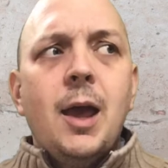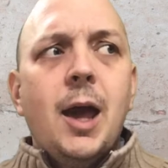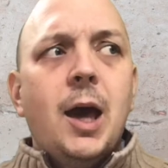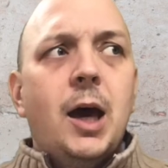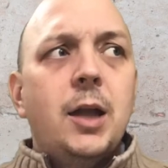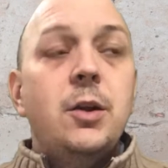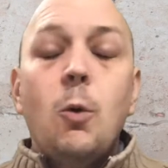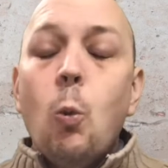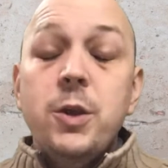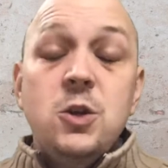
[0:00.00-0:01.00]
and
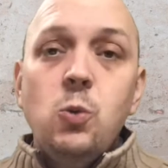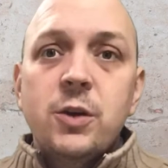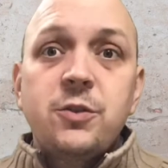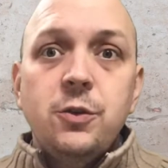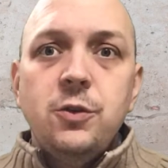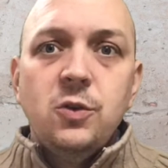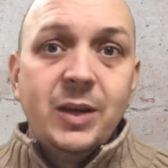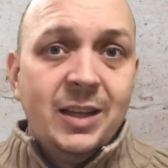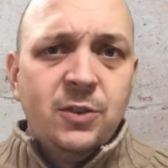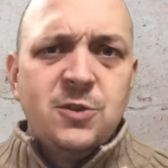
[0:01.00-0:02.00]
what you want to do
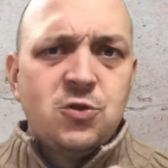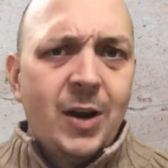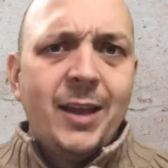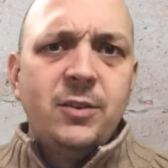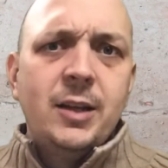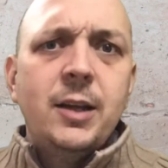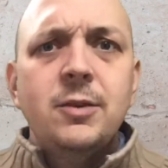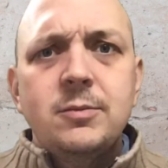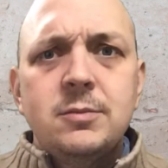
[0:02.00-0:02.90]
is translate,